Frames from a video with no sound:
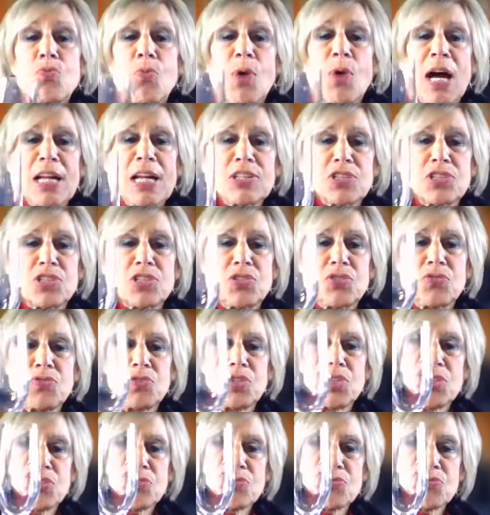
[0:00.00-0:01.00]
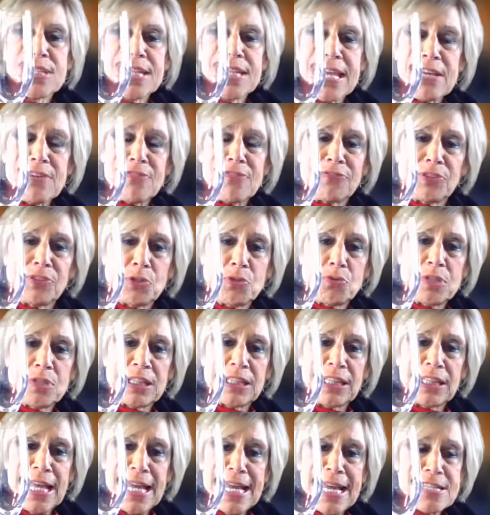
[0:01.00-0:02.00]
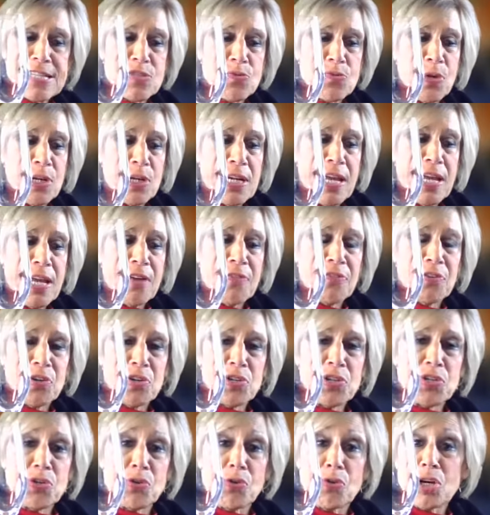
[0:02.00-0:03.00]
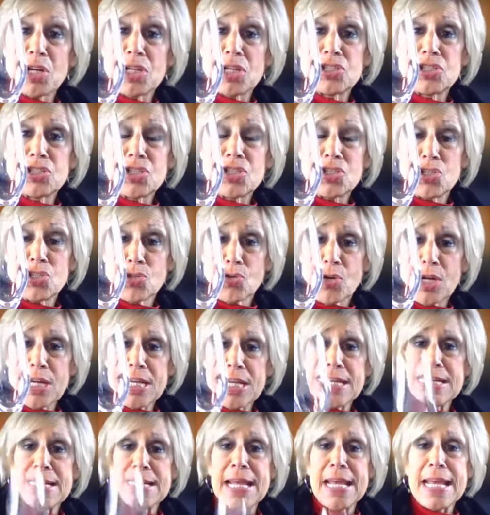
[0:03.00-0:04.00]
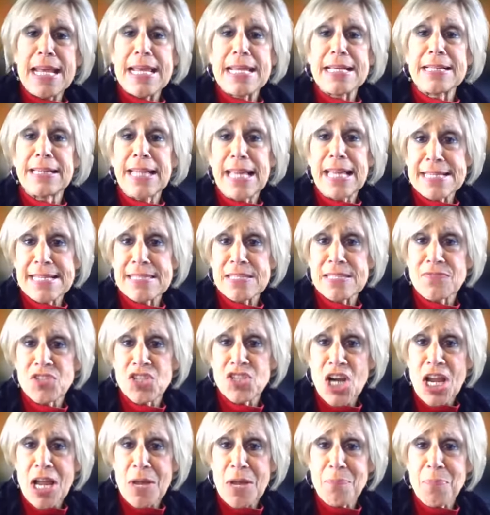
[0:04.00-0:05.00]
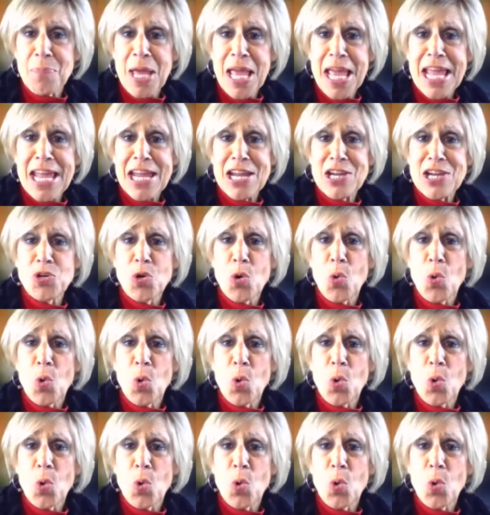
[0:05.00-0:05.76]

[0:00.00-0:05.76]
you want to use a flute glass whenever you're enjoying a glass of champagne